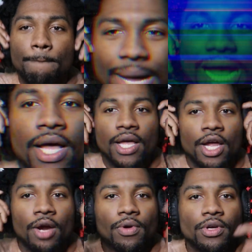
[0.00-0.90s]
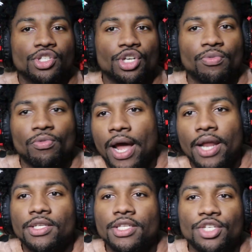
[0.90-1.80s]
Bah! And we're gonna jump
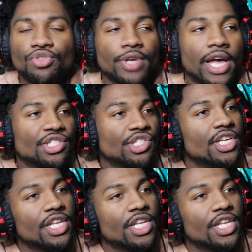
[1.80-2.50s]
right into this reaction